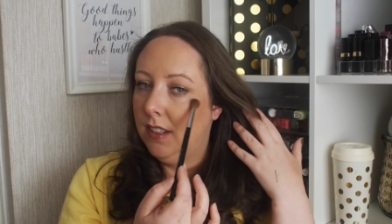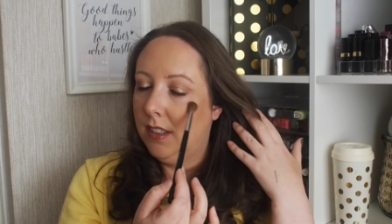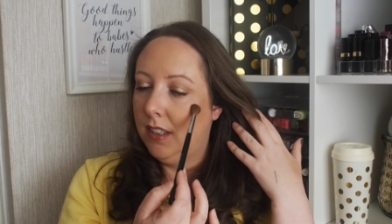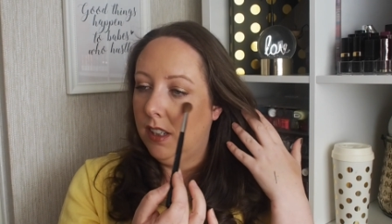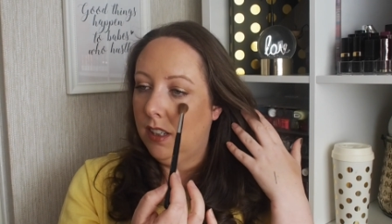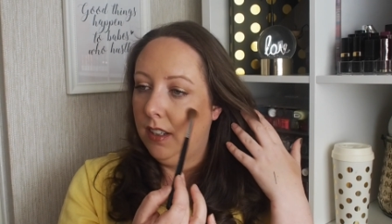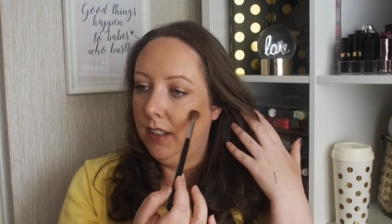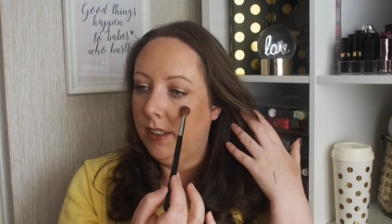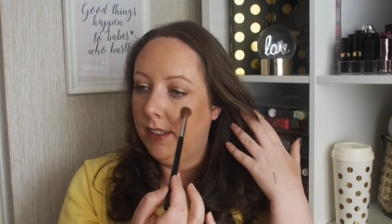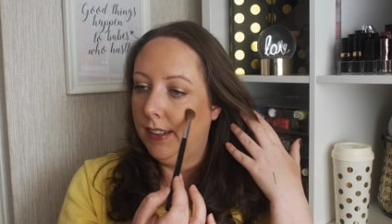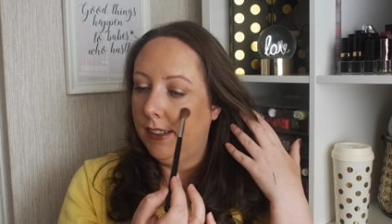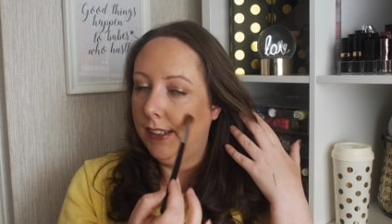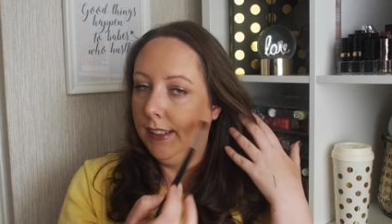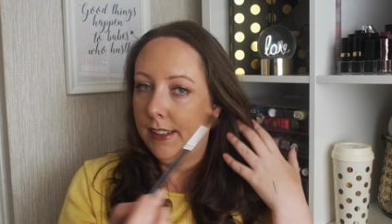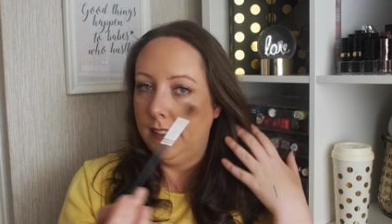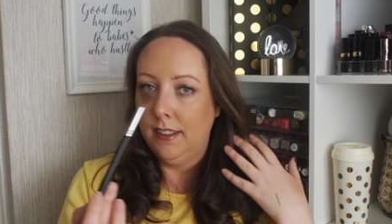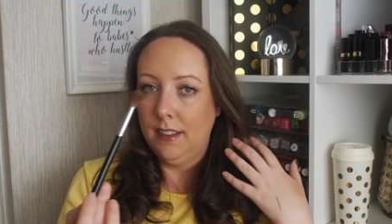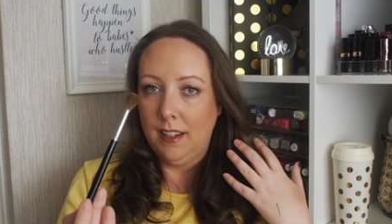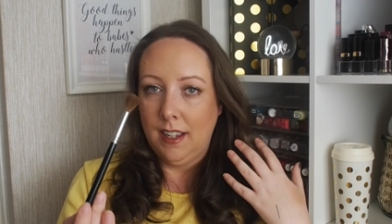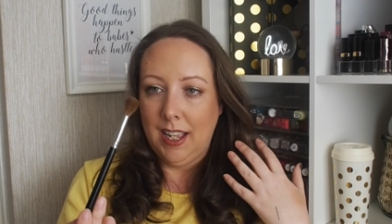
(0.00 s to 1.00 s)

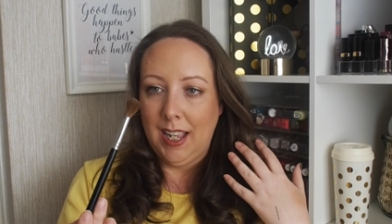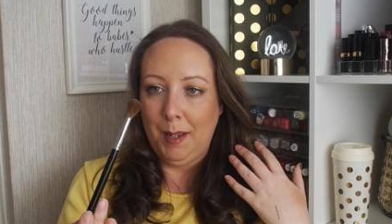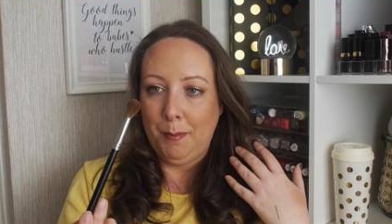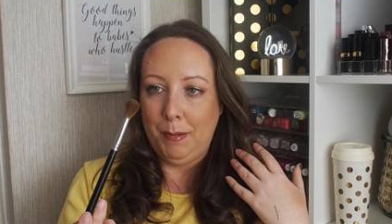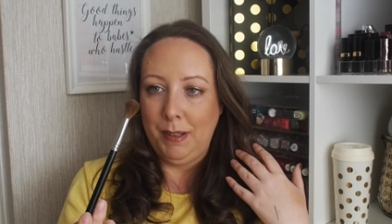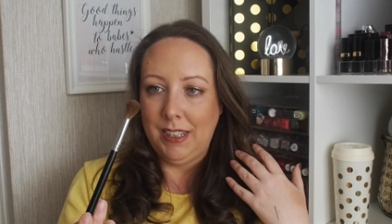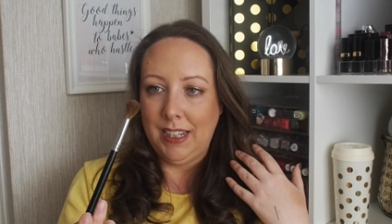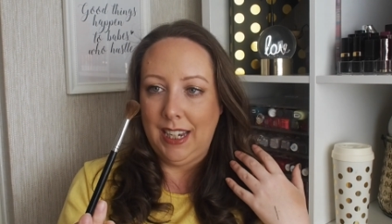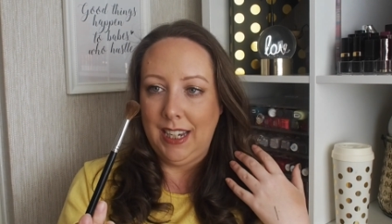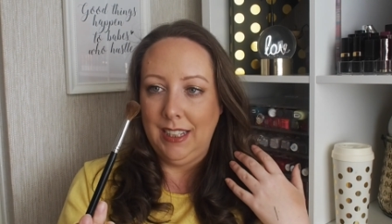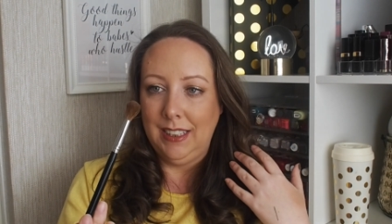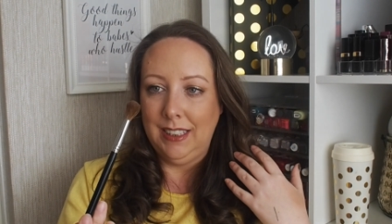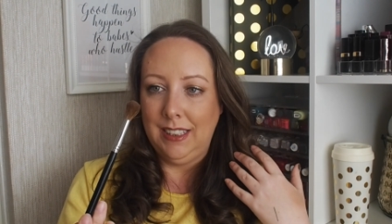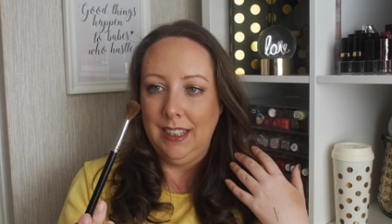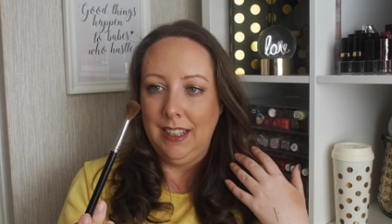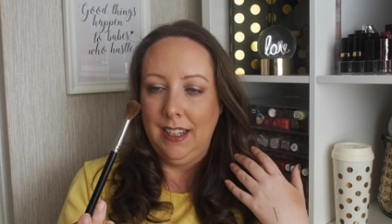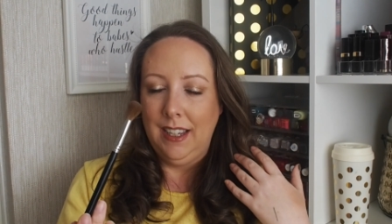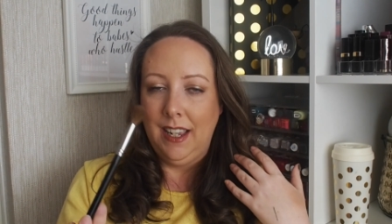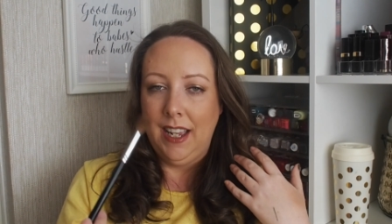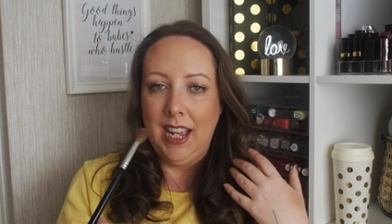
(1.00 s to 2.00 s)
diddle, happy days.
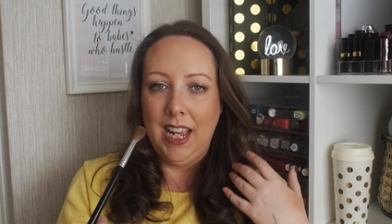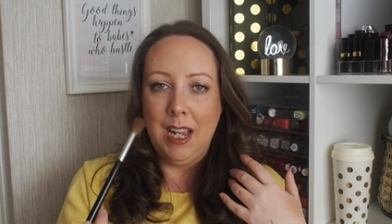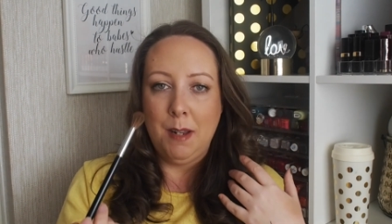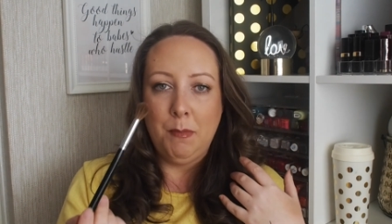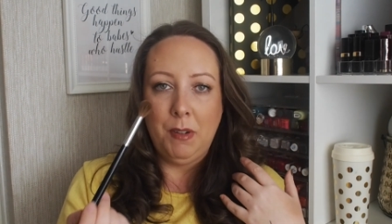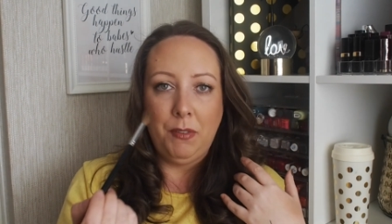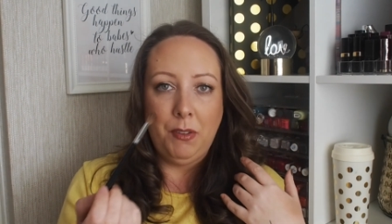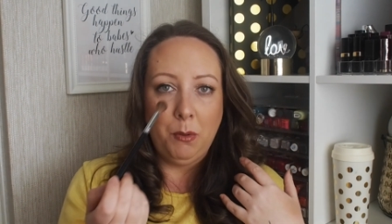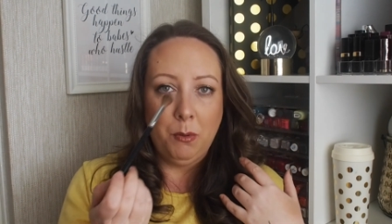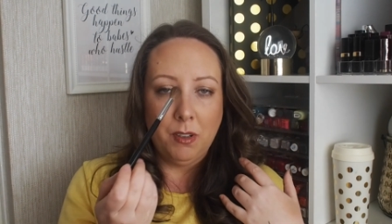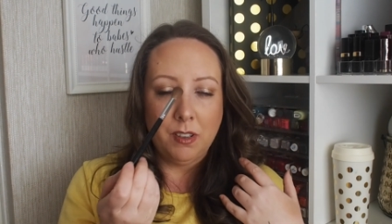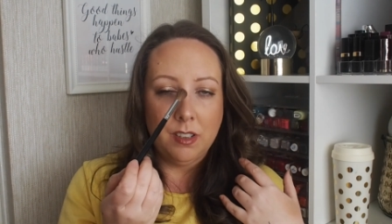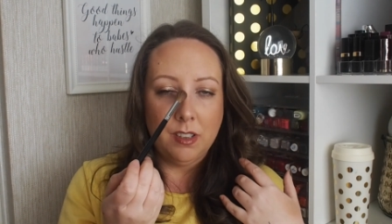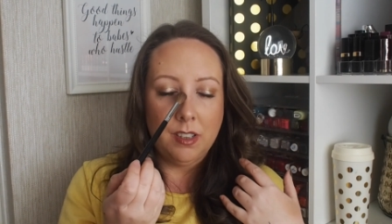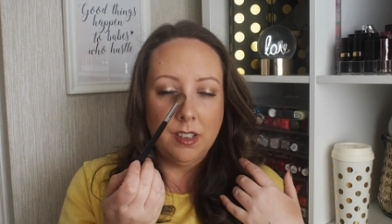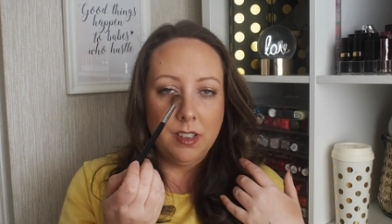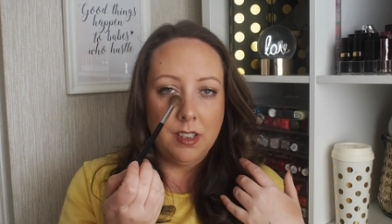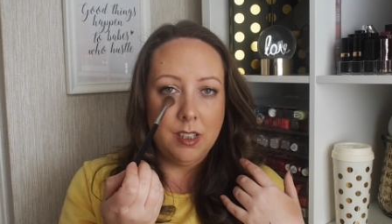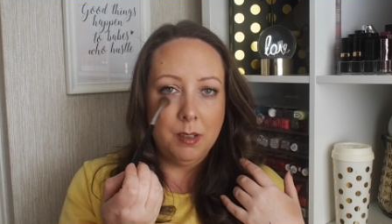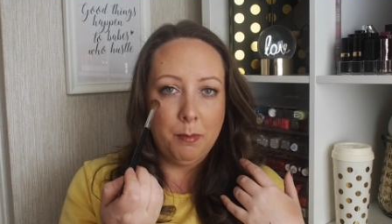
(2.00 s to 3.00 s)
If you
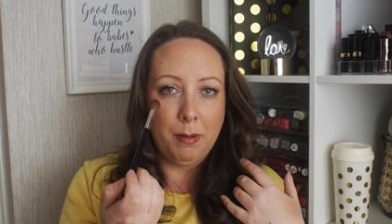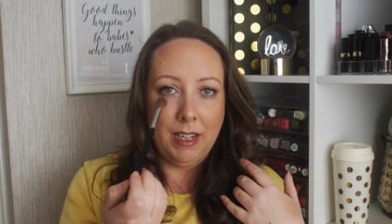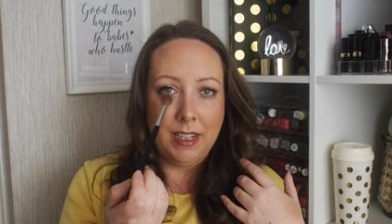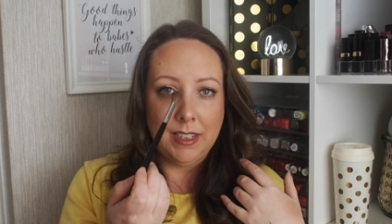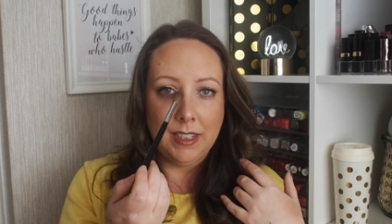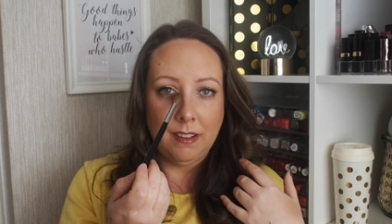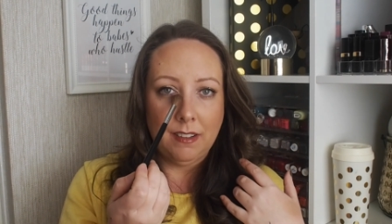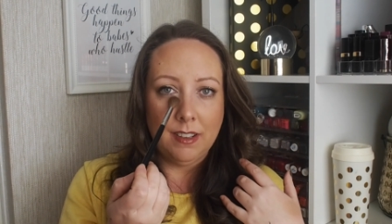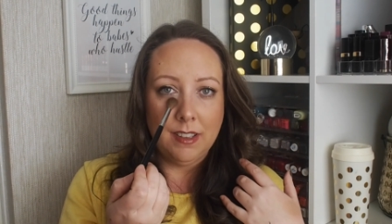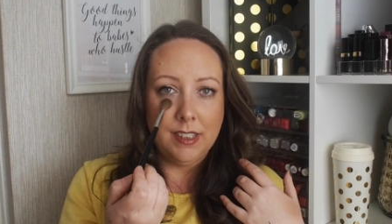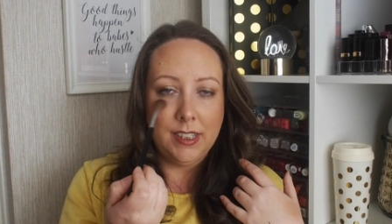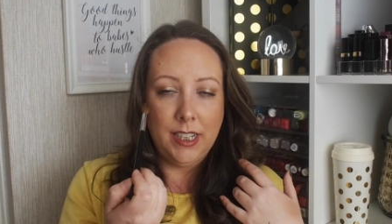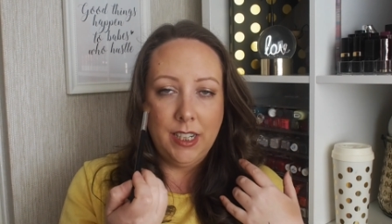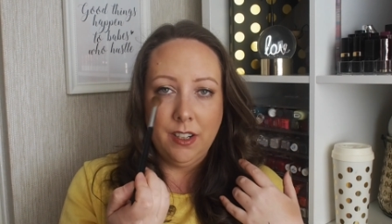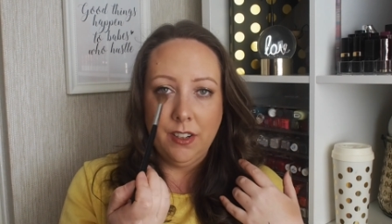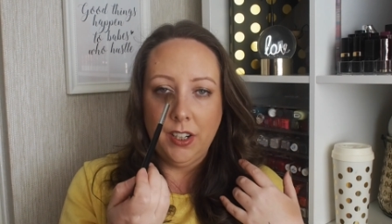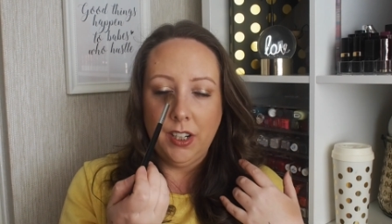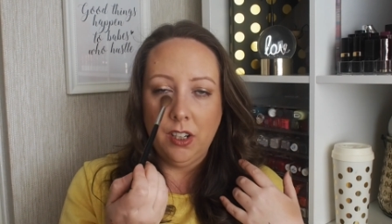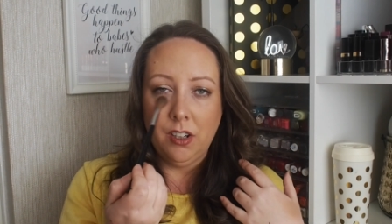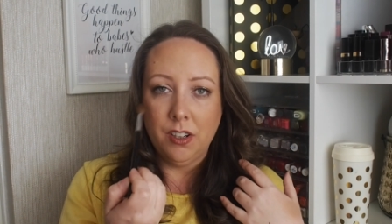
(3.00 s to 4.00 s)
wanted to blend out
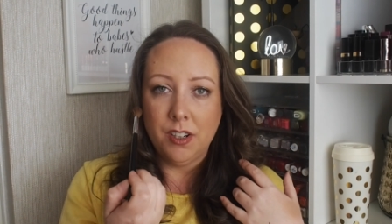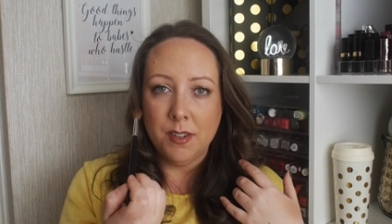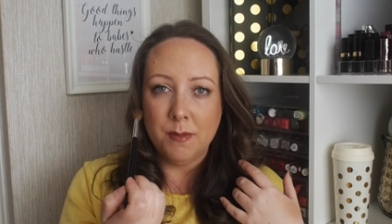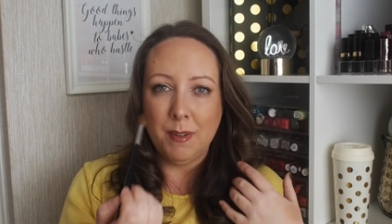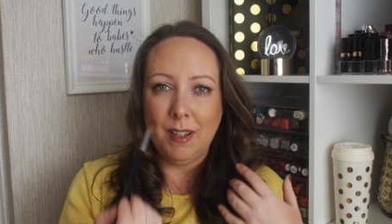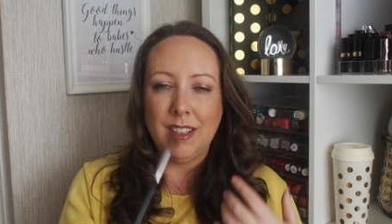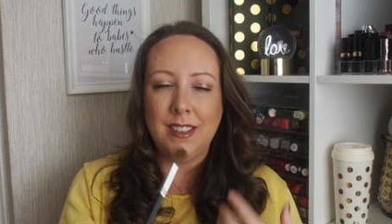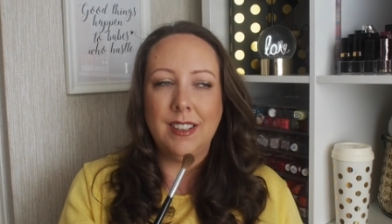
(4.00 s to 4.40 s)
concealer, you could as well.